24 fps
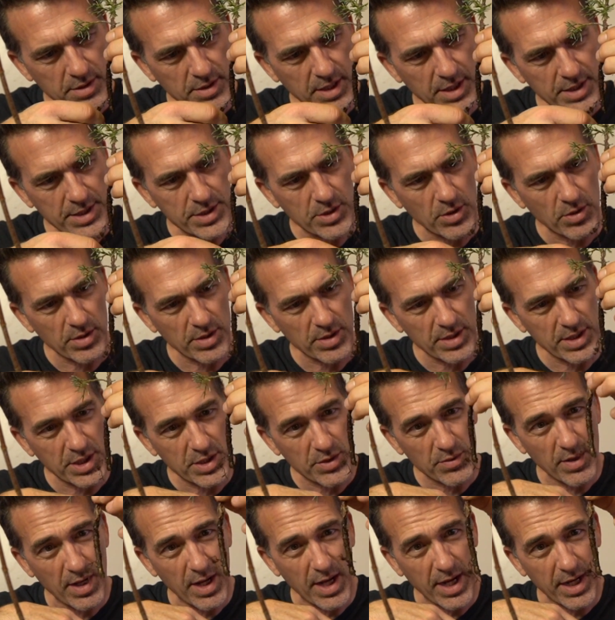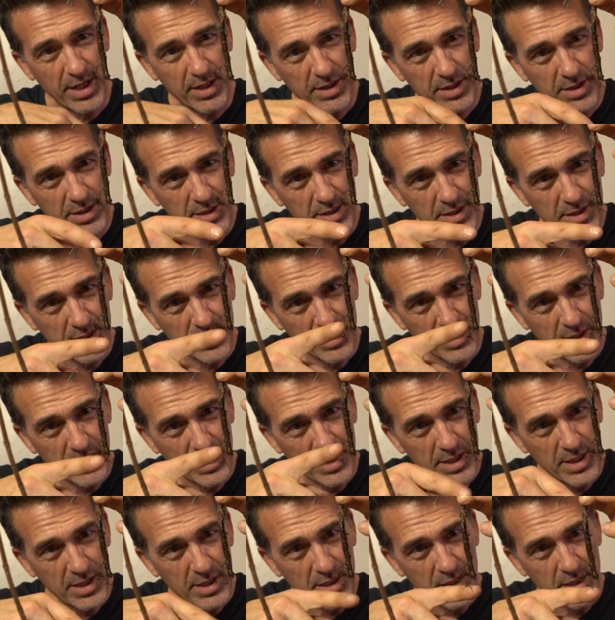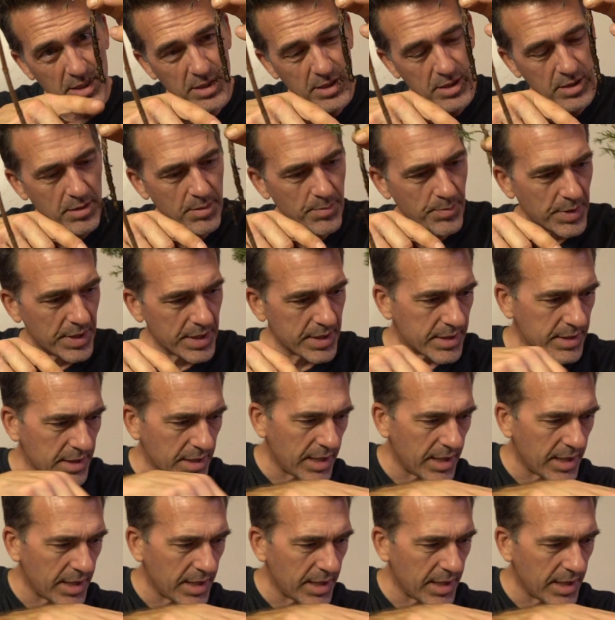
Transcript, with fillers: It certainly tried, but